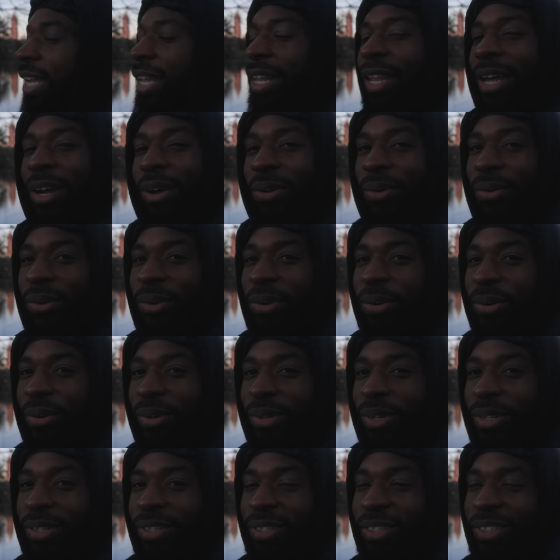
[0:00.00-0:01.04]
not a lot going
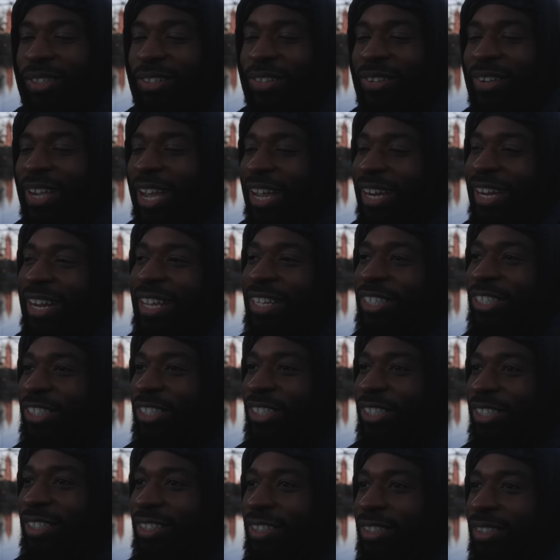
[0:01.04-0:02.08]
on. You got
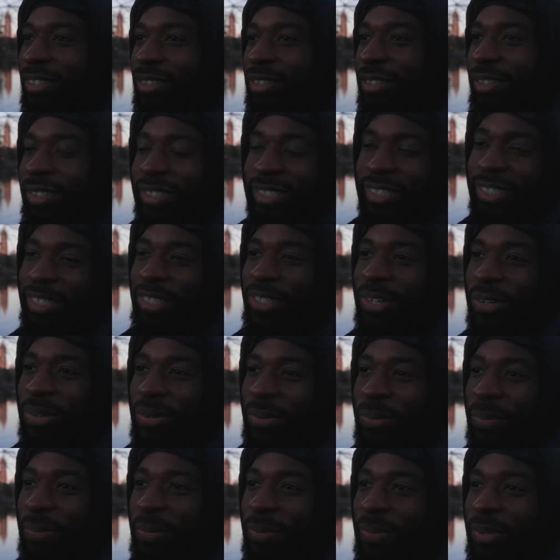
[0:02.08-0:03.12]
nature. This is
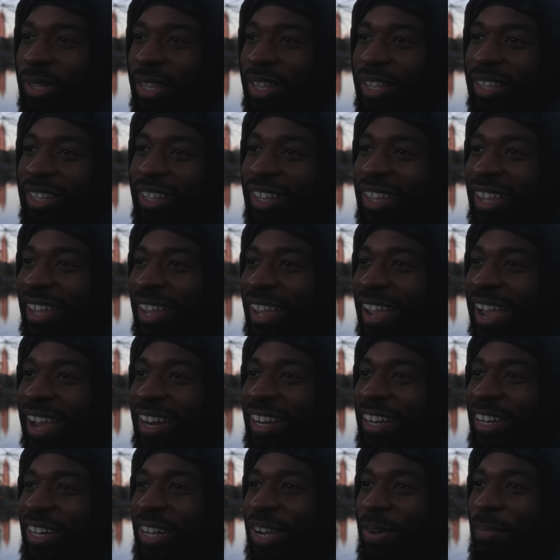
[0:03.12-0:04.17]
dope. I
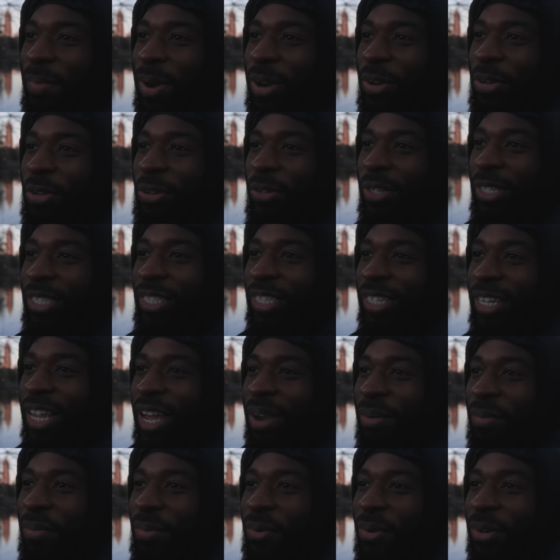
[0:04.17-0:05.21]
need to come out and do this a
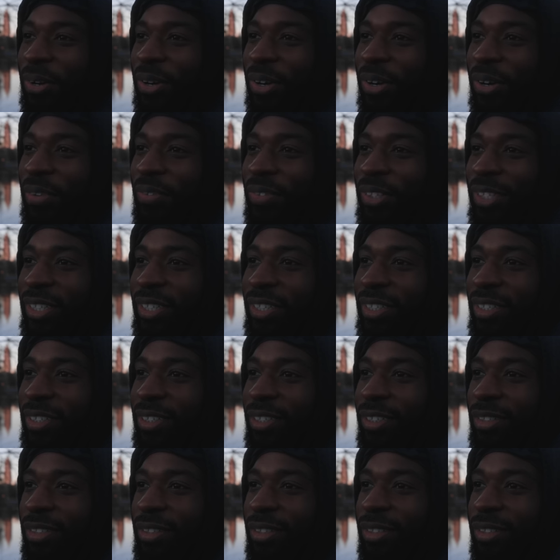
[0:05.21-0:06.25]
lot more often.
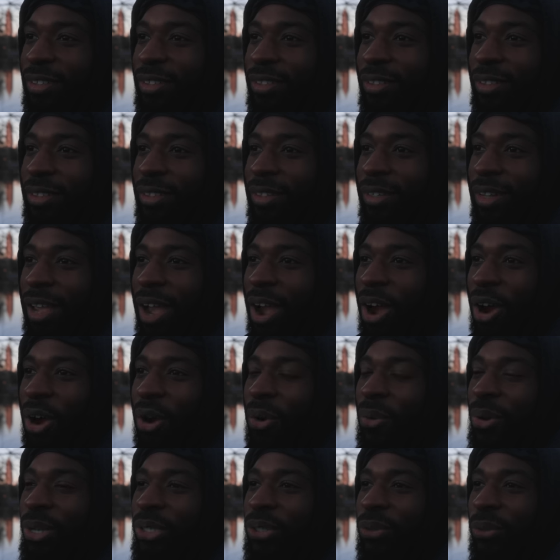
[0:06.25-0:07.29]
I
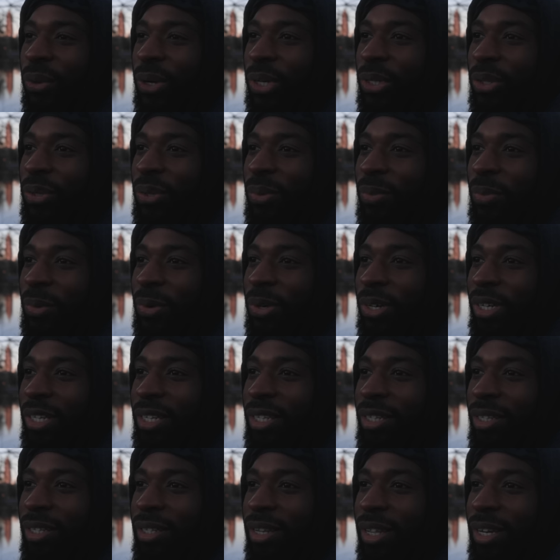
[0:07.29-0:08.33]
always work through the
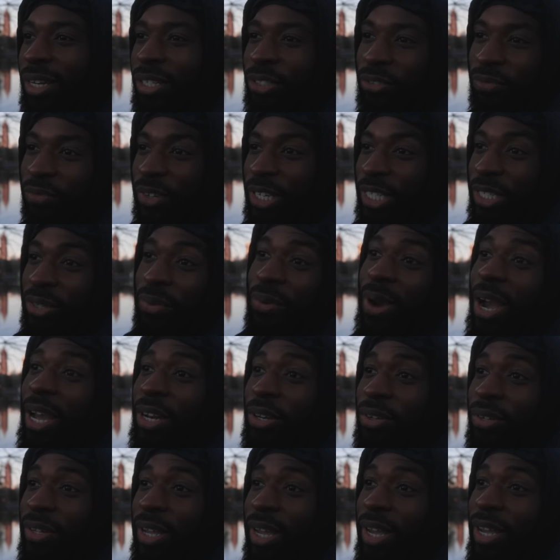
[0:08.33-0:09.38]
morning, and it's the reason why I
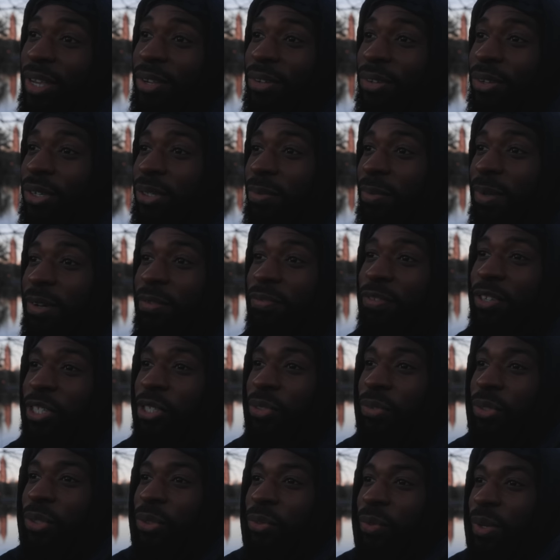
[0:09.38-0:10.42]
do that. You know, it's
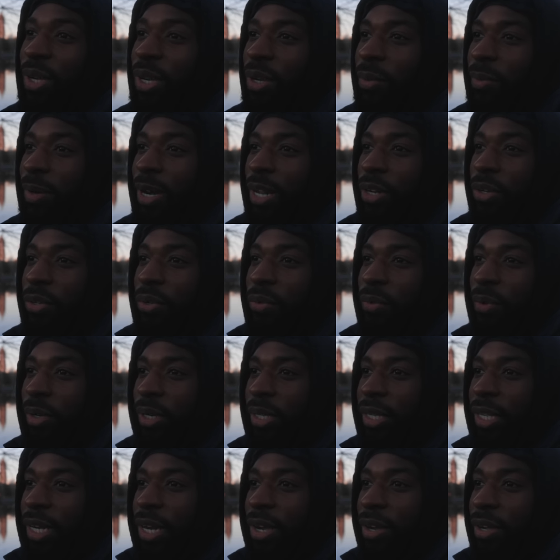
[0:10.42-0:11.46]
beneficial as well, but I do want
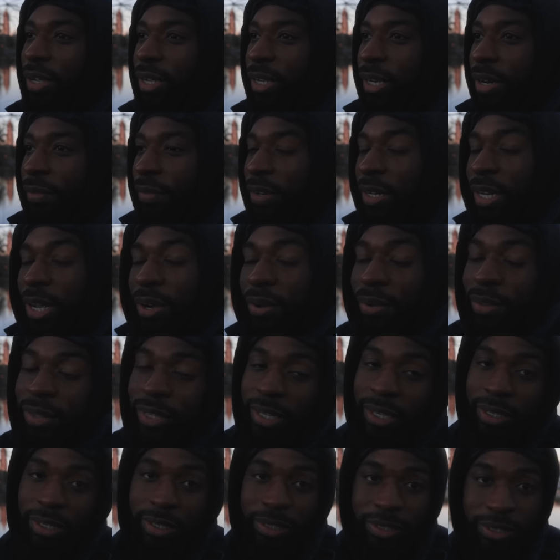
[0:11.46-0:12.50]
to get out here every now and
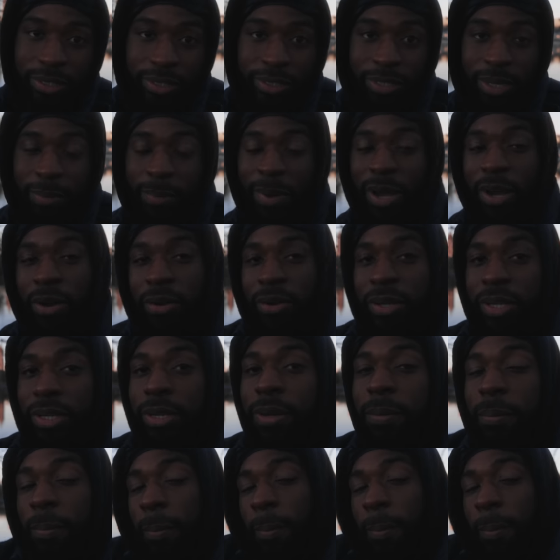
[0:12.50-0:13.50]
then and just come out and